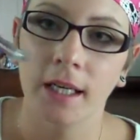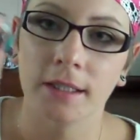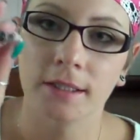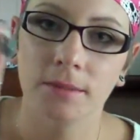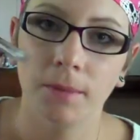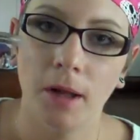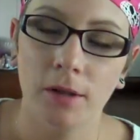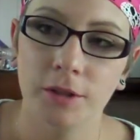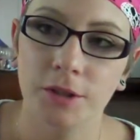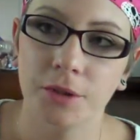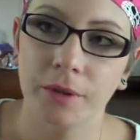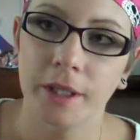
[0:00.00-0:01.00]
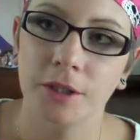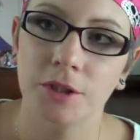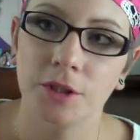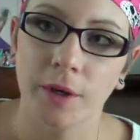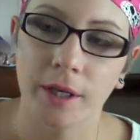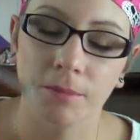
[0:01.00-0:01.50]
in a smaller syringe,
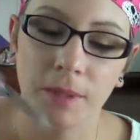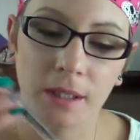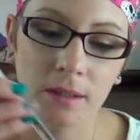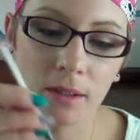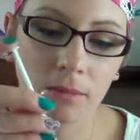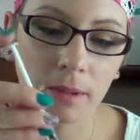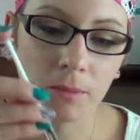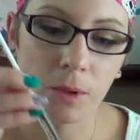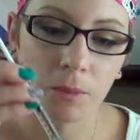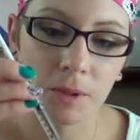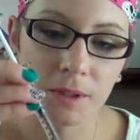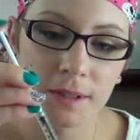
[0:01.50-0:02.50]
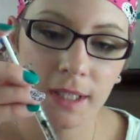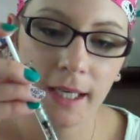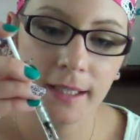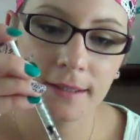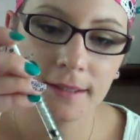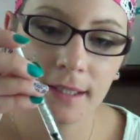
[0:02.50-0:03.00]
so I could be a little bit more
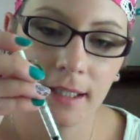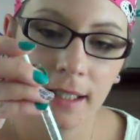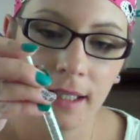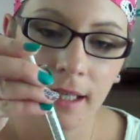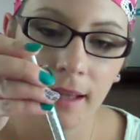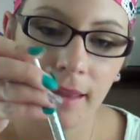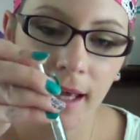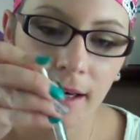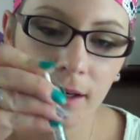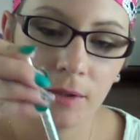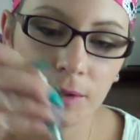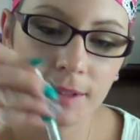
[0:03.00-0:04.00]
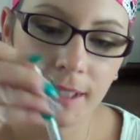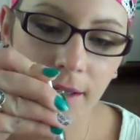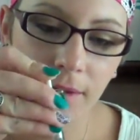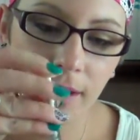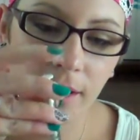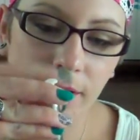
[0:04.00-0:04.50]
precise. That goes
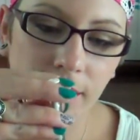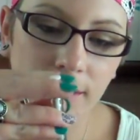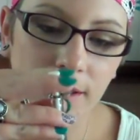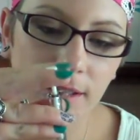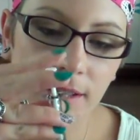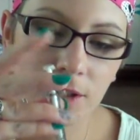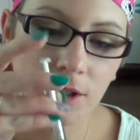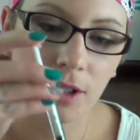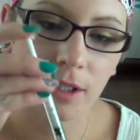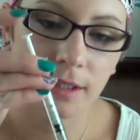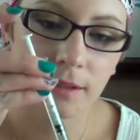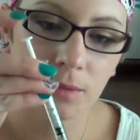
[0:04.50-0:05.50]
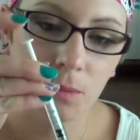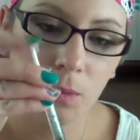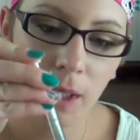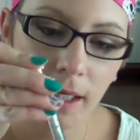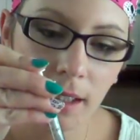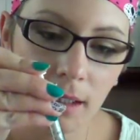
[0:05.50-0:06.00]
down there into the jar as
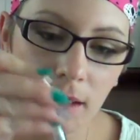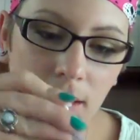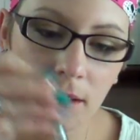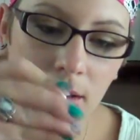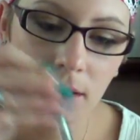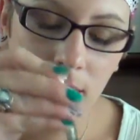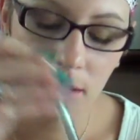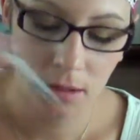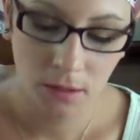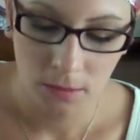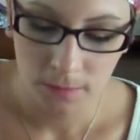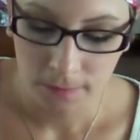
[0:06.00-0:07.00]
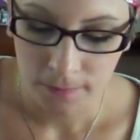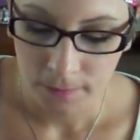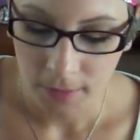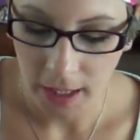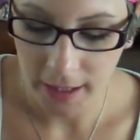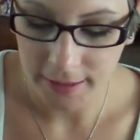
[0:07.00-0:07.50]
well.
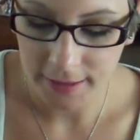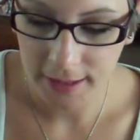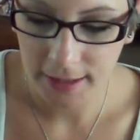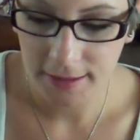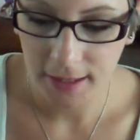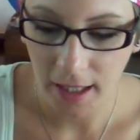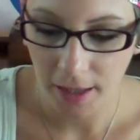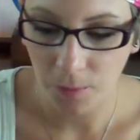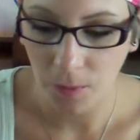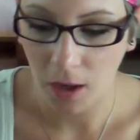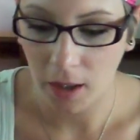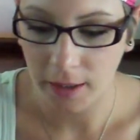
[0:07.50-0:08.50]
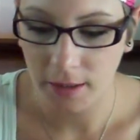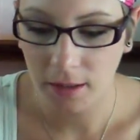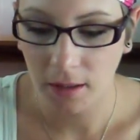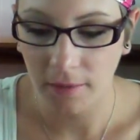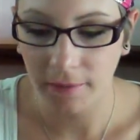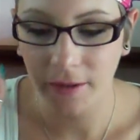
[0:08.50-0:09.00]
And since I
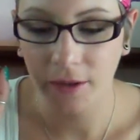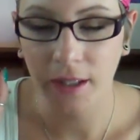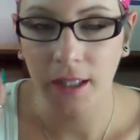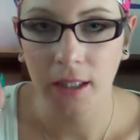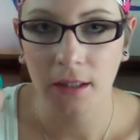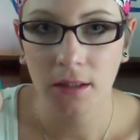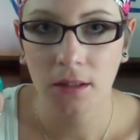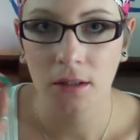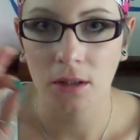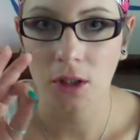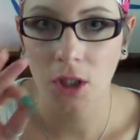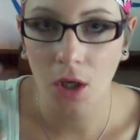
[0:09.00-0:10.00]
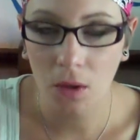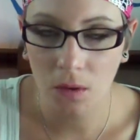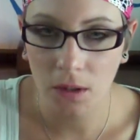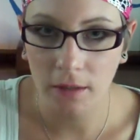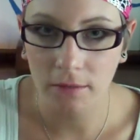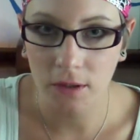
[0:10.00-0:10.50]
want a very
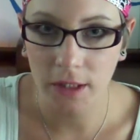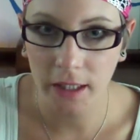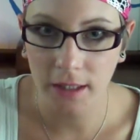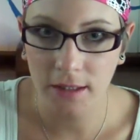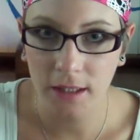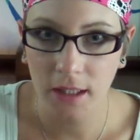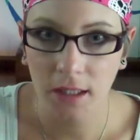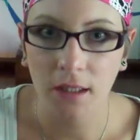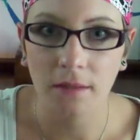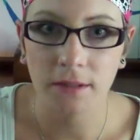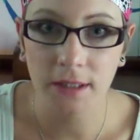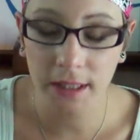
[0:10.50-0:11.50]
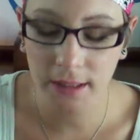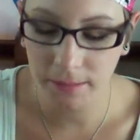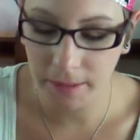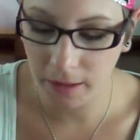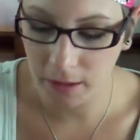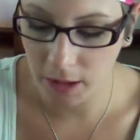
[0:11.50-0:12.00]
low level nicotine of 6
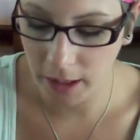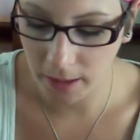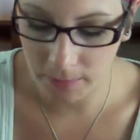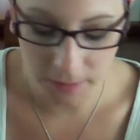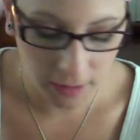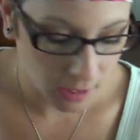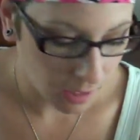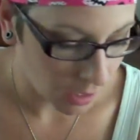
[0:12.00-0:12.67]
milligrams,